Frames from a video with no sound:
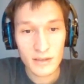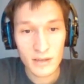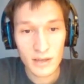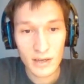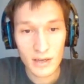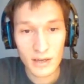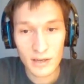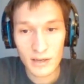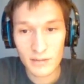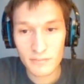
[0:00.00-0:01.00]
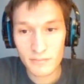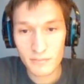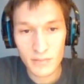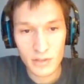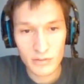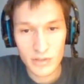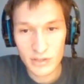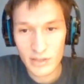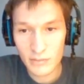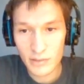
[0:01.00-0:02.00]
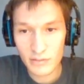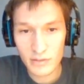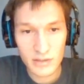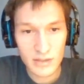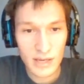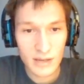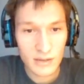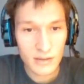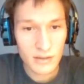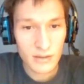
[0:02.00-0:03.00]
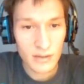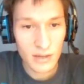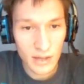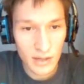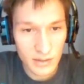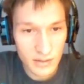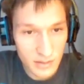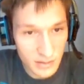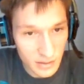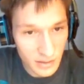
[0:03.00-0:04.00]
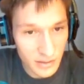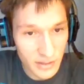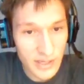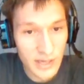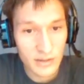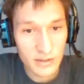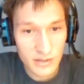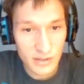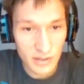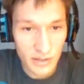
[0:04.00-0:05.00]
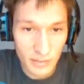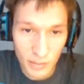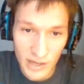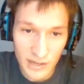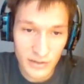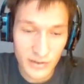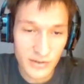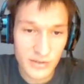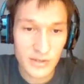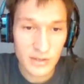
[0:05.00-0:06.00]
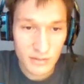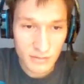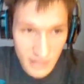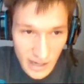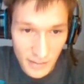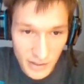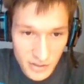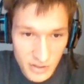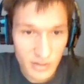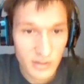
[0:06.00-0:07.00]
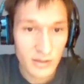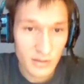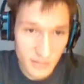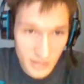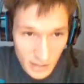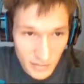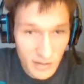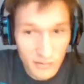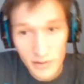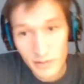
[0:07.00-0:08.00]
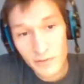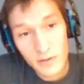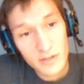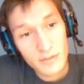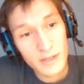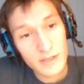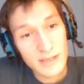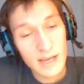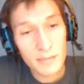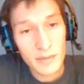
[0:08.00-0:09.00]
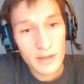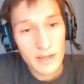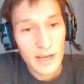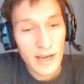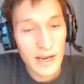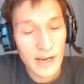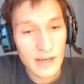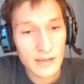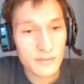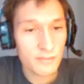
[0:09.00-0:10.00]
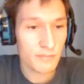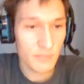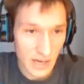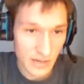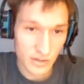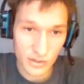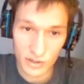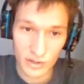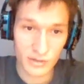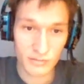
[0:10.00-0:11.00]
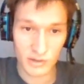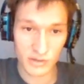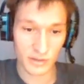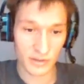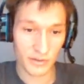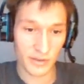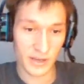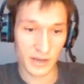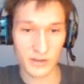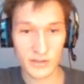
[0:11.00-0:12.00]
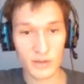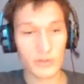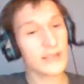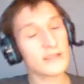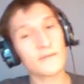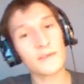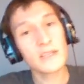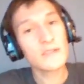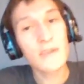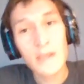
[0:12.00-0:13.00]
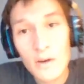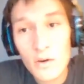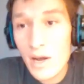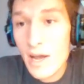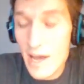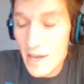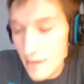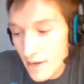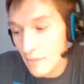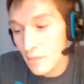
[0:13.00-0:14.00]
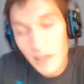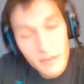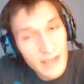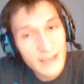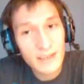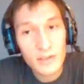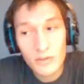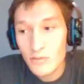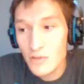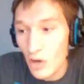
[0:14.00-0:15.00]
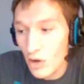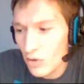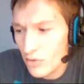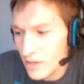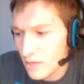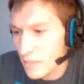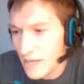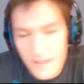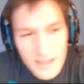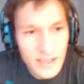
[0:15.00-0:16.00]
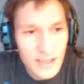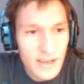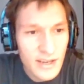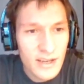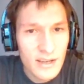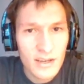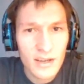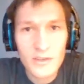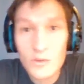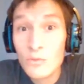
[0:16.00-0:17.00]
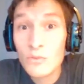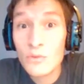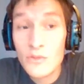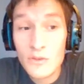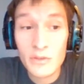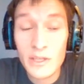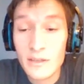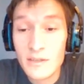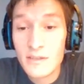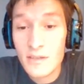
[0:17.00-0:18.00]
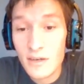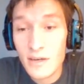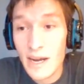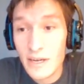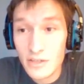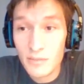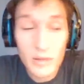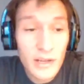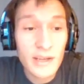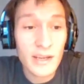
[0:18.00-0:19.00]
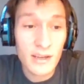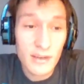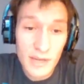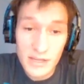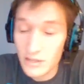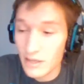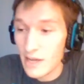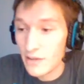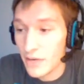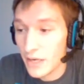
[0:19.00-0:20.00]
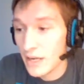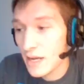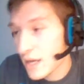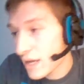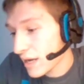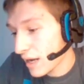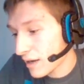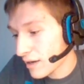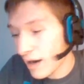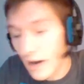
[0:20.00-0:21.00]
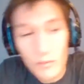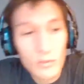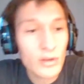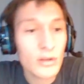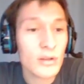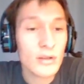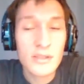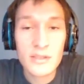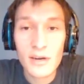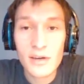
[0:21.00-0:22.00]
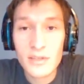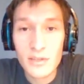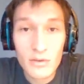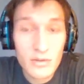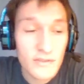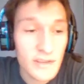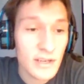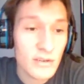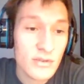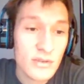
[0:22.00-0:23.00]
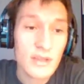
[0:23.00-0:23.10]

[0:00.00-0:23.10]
oh geez, how am I doing this? Yeah. Declare your attackers, declare your blockers, damage. Same thing for the first main step, and end your turn. There's a little thing here. So that's it for this video, and I believe that concludes all the basic tools you'll need to start actually playing Magic the Gathering, and I will start those videos